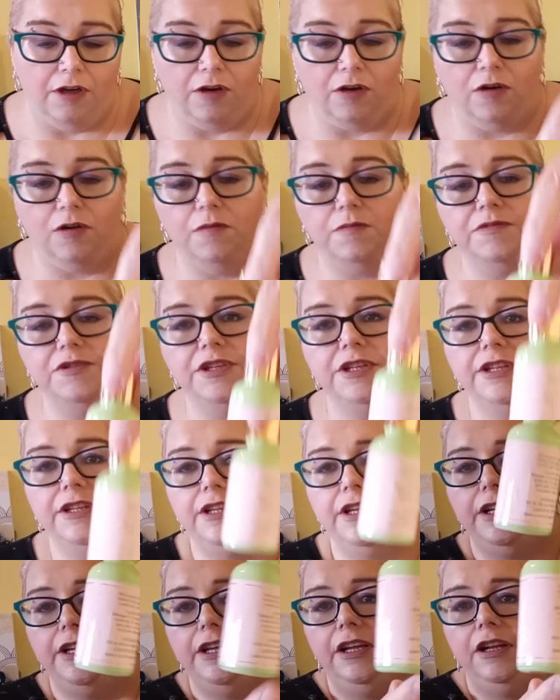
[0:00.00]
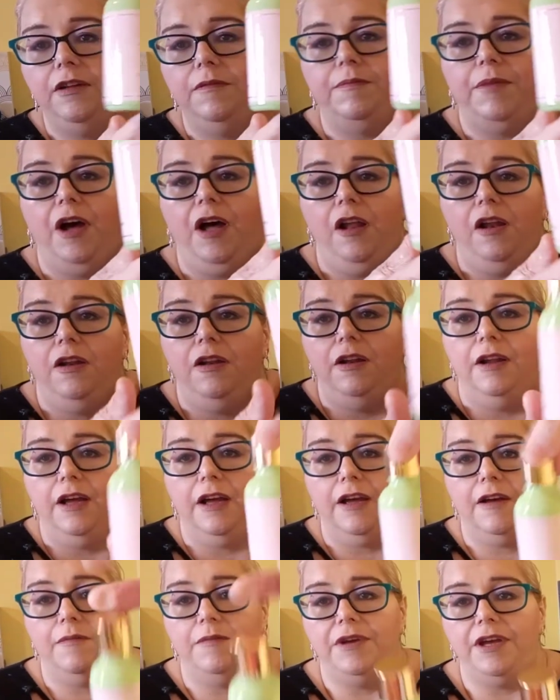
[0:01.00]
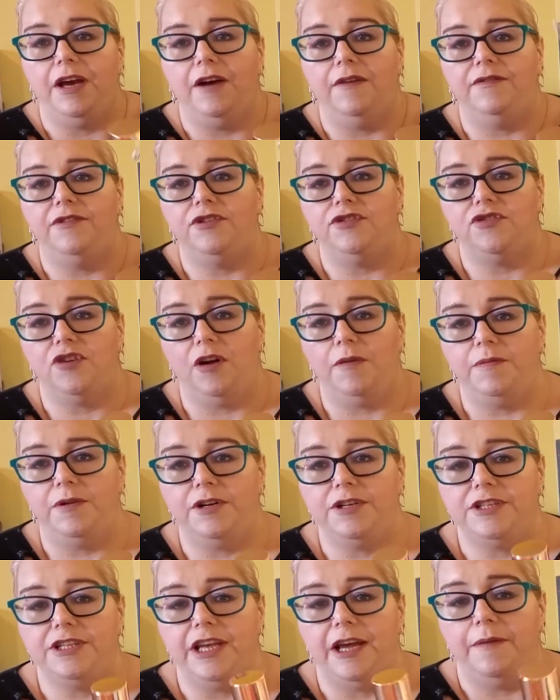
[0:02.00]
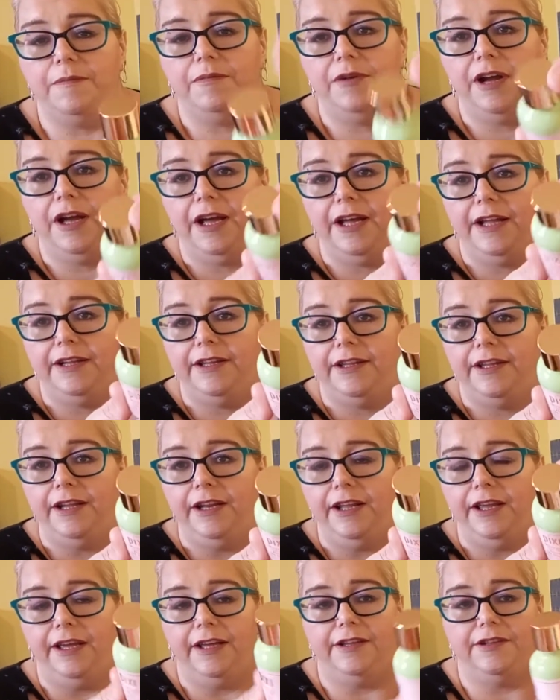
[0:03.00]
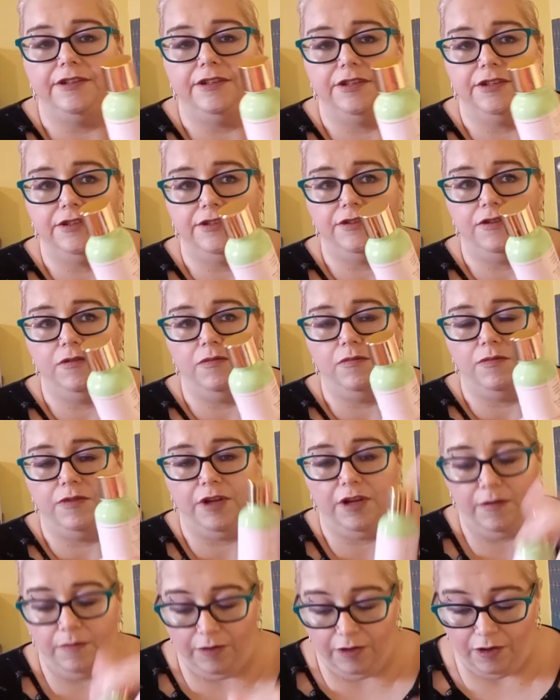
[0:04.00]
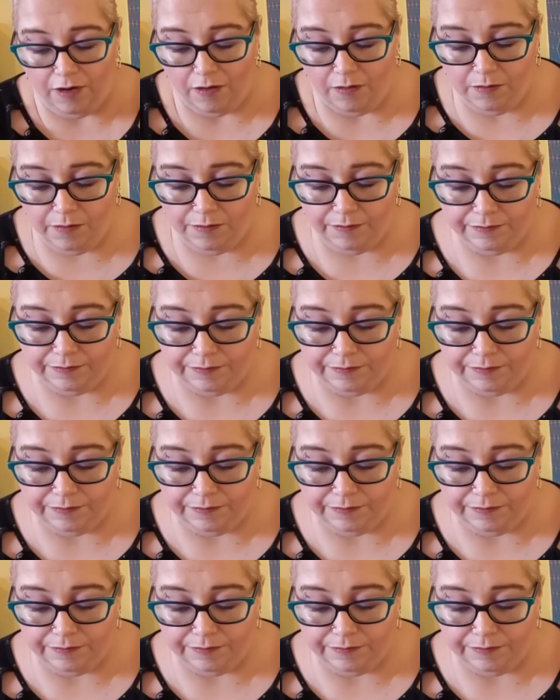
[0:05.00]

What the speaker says: Comes in the little bottle, and we have the dropper separate and the lid. So there we go.